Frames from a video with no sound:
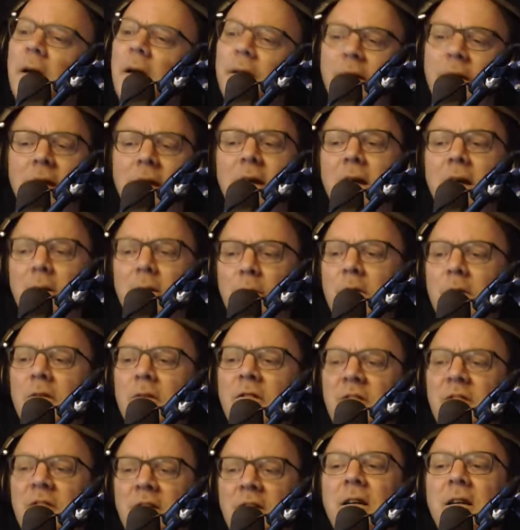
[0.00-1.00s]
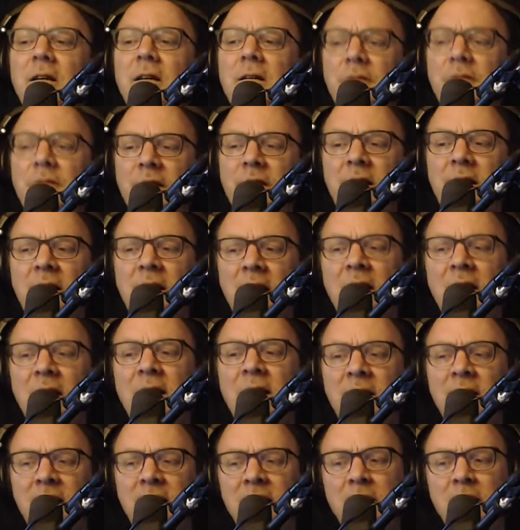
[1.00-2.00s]
they were starving
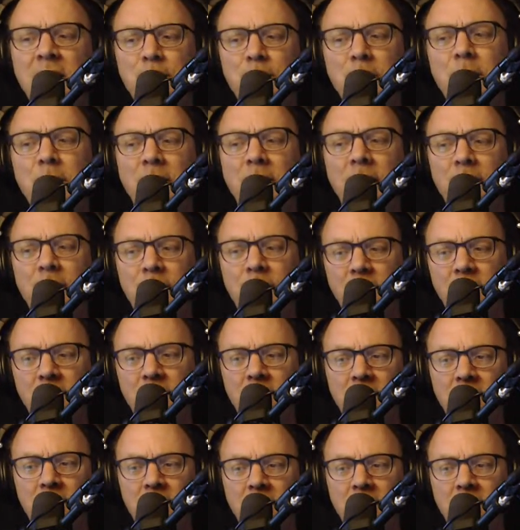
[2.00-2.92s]
and bereft.